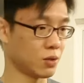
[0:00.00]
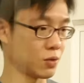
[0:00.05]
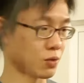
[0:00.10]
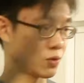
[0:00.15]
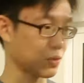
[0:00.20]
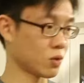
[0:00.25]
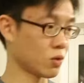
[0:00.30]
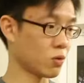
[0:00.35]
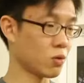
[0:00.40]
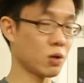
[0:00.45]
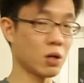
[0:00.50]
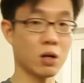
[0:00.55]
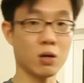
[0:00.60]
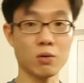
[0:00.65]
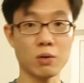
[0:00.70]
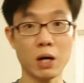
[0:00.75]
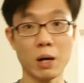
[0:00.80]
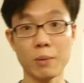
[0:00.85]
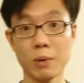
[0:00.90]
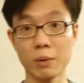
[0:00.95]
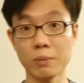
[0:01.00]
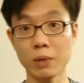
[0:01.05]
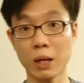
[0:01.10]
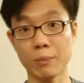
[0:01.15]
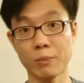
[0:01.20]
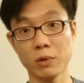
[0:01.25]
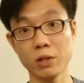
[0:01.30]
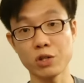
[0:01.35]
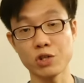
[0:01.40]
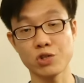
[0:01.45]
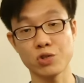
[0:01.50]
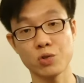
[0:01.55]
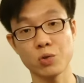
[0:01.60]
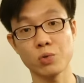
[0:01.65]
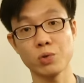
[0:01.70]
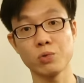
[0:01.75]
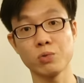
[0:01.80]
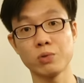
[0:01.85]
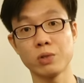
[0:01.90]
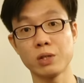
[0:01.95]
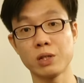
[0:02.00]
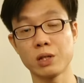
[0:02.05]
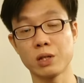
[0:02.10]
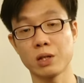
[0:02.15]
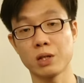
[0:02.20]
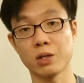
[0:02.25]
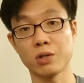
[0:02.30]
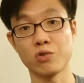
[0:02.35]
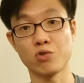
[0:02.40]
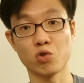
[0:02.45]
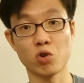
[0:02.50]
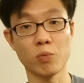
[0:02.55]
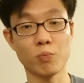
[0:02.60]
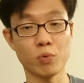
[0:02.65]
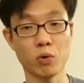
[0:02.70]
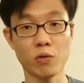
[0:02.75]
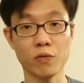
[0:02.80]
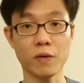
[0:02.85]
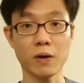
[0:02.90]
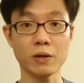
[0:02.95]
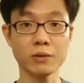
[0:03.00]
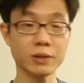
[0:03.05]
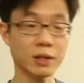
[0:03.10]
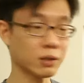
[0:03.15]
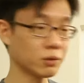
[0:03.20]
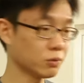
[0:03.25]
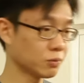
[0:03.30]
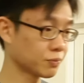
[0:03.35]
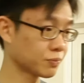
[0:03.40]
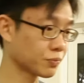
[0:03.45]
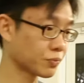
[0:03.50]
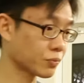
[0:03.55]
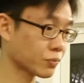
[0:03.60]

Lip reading: So I'm gonna show you the draw profile now.